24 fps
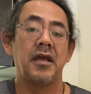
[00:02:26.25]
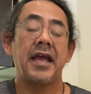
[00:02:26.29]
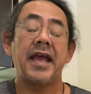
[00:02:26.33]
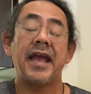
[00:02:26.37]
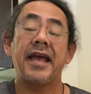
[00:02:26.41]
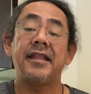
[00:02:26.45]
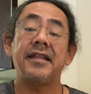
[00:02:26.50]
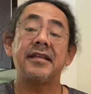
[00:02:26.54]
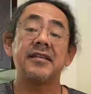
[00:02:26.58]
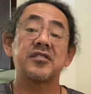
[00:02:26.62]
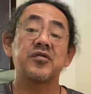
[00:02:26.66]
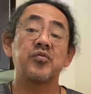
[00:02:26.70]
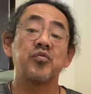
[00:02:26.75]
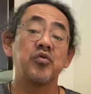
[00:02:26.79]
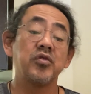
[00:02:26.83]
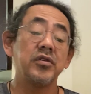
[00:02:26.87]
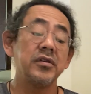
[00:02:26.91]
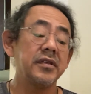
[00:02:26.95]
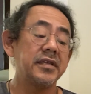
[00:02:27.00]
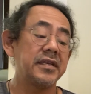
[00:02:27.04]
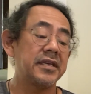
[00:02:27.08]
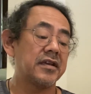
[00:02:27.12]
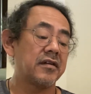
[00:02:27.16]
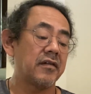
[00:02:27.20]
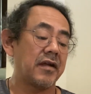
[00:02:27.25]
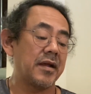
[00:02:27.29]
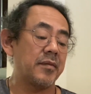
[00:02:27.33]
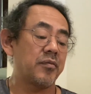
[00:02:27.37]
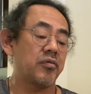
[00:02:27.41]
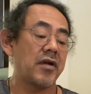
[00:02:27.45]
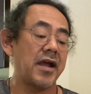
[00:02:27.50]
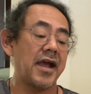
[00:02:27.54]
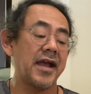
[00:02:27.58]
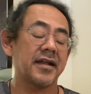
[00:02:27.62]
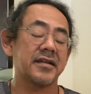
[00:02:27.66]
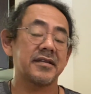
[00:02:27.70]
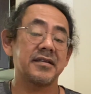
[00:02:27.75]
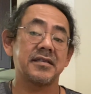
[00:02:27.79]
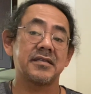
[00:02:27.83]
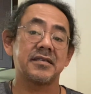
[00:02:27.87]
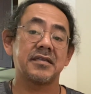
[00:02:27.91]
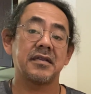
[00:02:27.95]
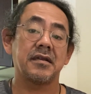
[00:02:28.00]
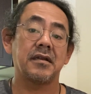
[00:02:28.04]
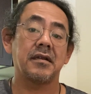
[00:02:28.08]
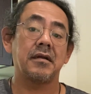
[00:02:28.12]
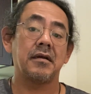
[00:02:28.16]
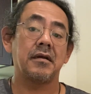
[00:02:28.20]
And that's really great practice of